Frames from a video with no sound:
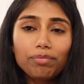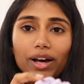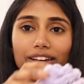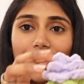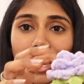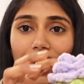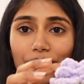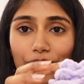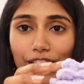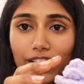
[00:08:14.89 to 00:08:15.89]
But yeah, I
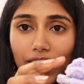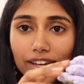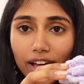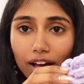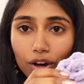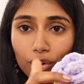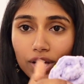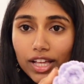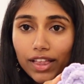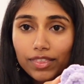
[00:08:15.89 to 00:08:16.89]
really like how
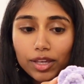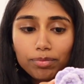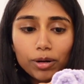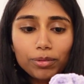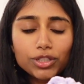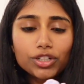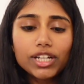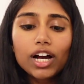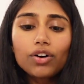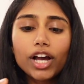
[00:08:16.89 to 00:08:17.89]
the purple turned out.